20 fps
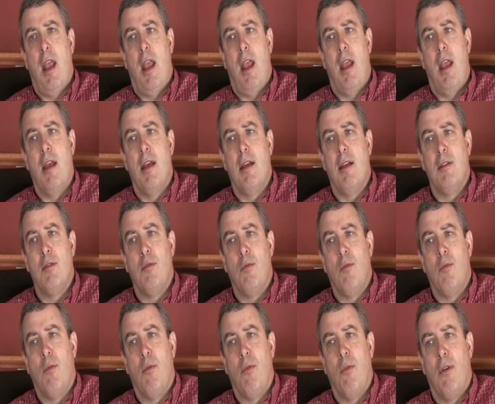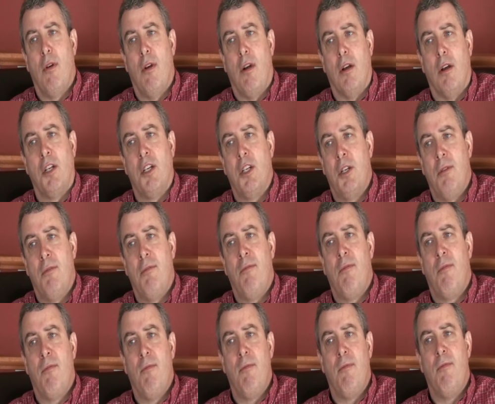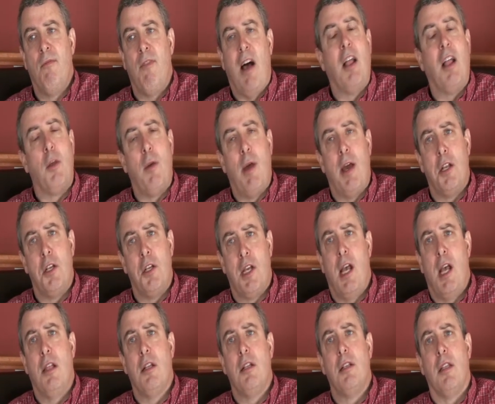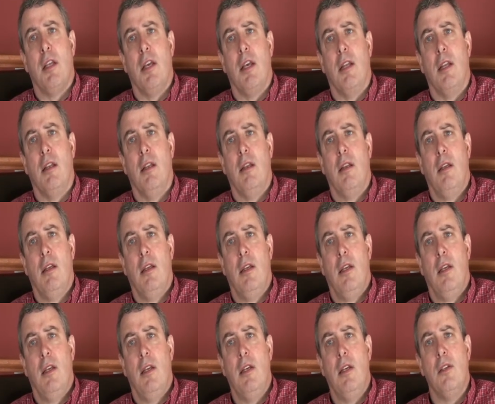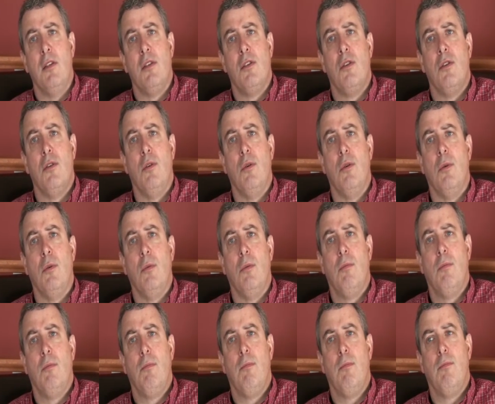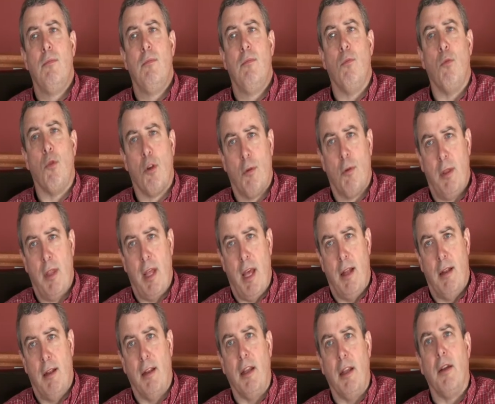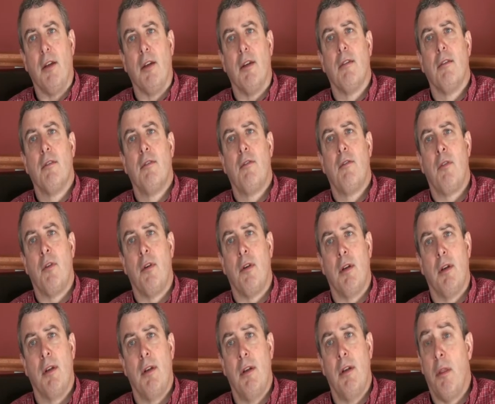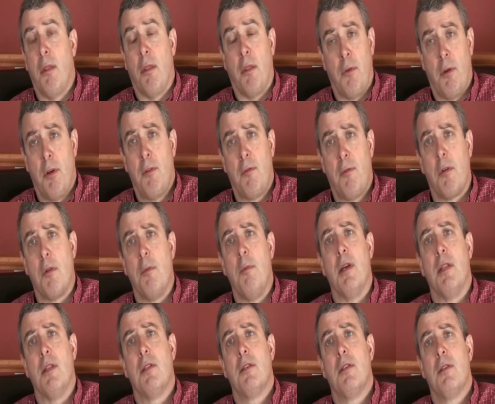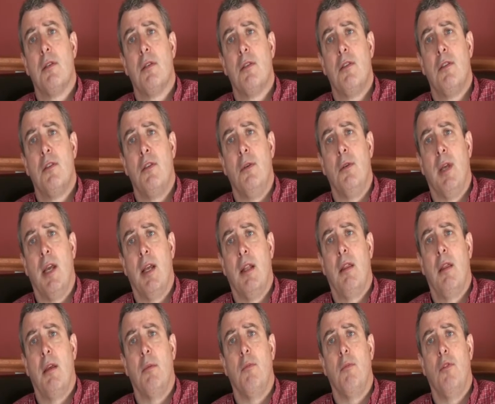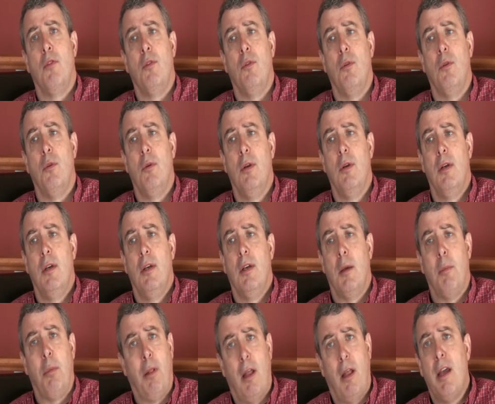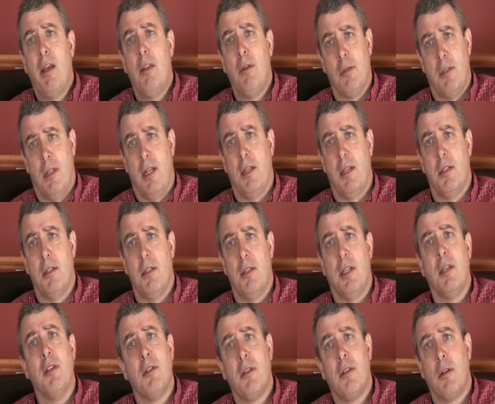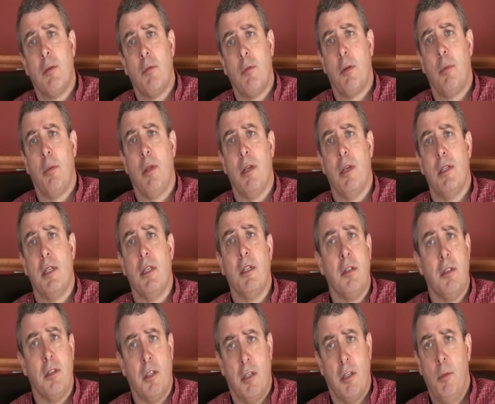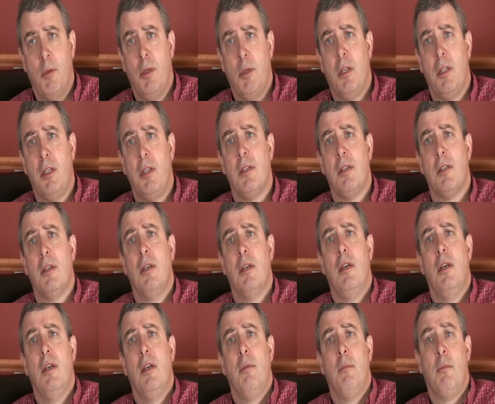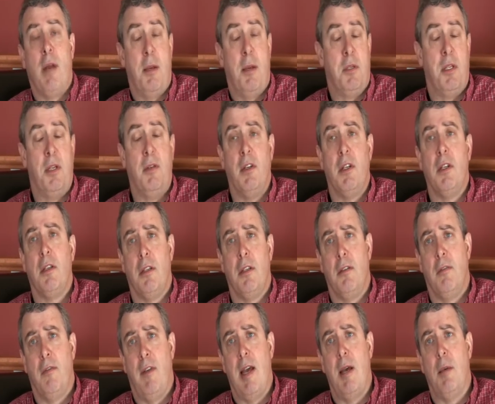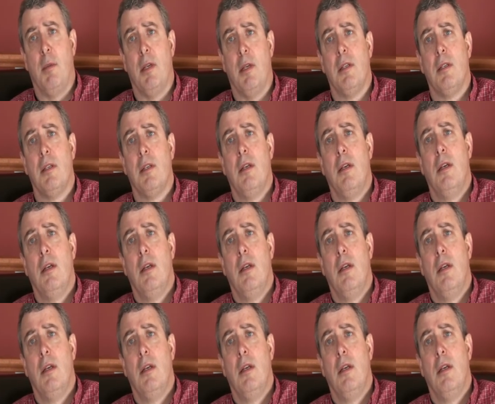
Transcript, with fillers: And our value-added challenge then is to work with that leader for another three to four months to get them to apply those lessons into their workplace, into their communities, perhaps even into their families.